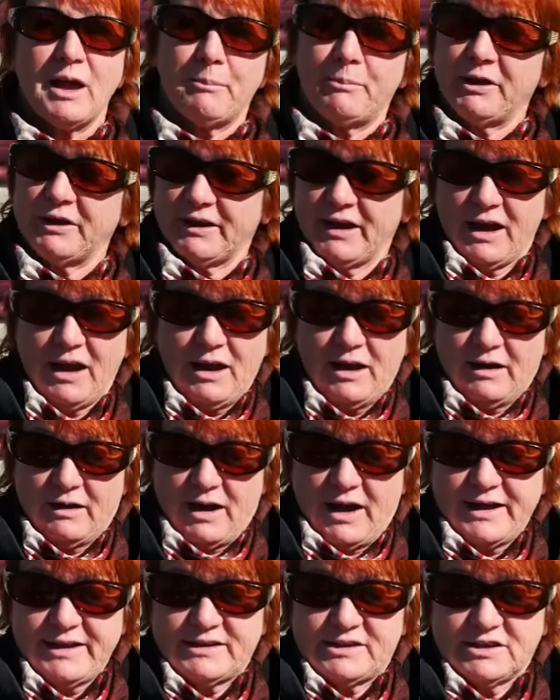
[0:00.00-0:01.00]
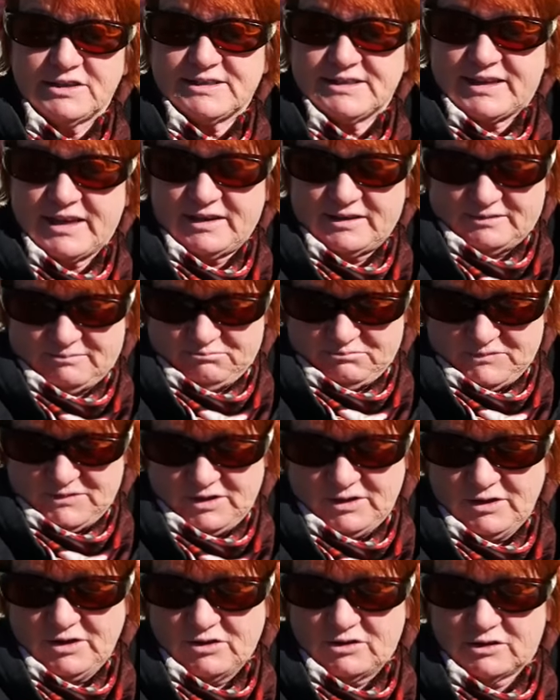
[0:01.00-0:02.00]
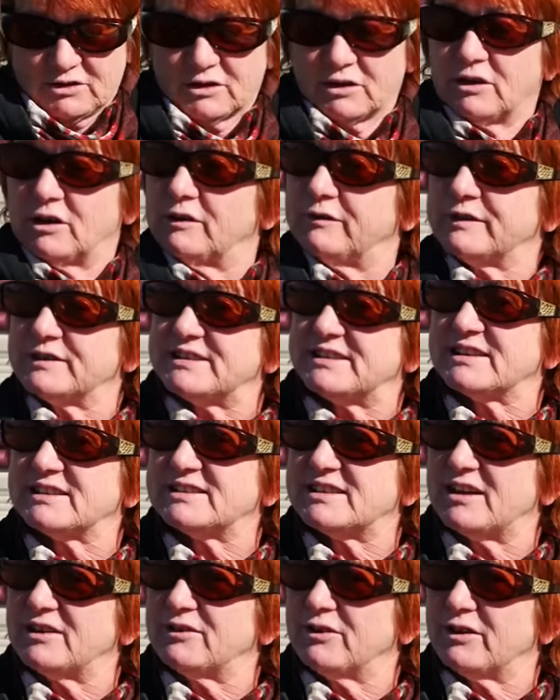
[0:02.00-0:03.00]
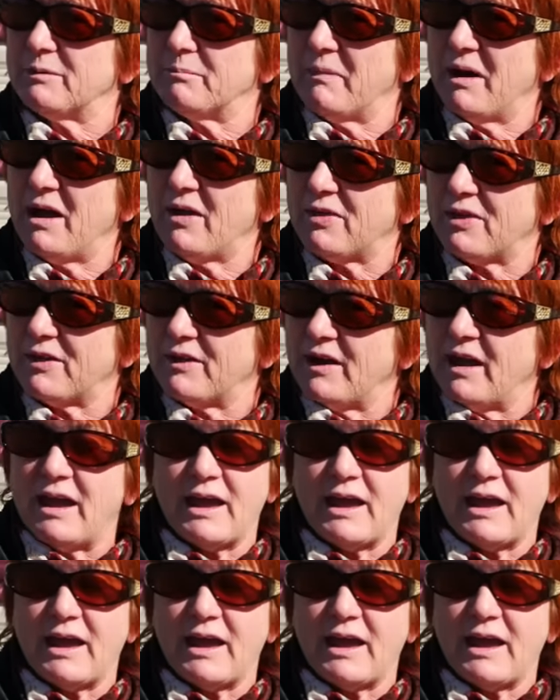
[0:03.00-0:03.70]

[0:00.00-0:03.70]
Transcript: But yeah, I just get, you know, a little over $600 a month.